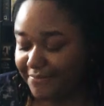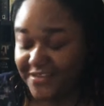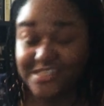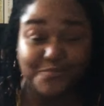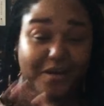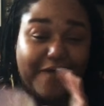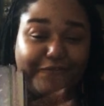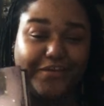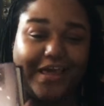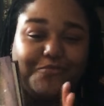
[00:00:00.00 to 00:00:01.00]
This one I
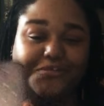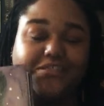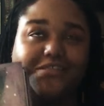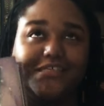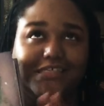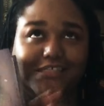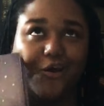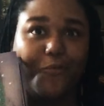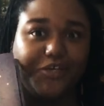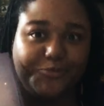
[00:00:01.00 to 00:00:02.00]
feel like is
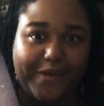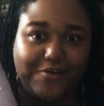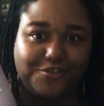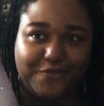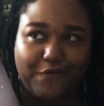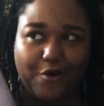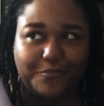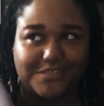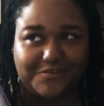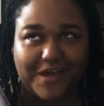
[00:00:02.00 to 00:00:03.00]
so much better so far.
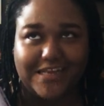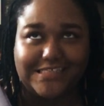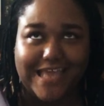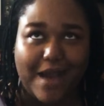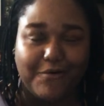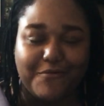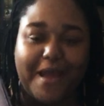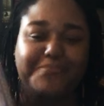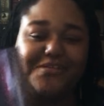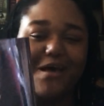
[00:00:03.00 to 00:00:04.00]
We still got to see how it
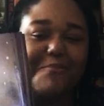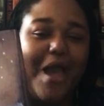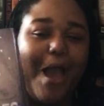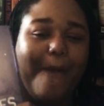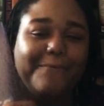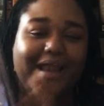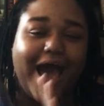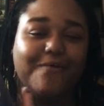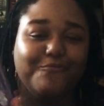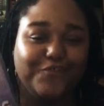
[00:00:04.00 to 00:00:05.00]
wraps up, but
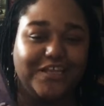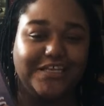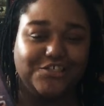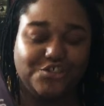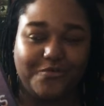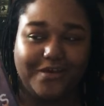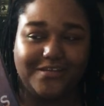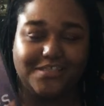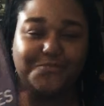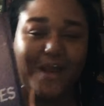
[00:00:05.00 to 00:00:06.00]
I'm really
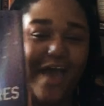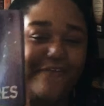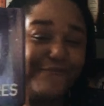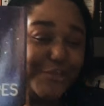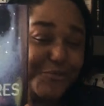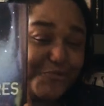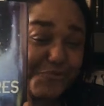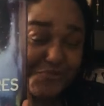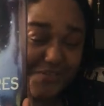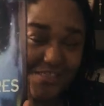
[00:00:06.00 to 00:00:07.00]
enjoying this one. I flew
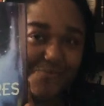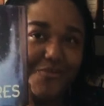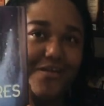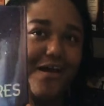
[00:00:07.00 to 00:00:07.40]
through this one.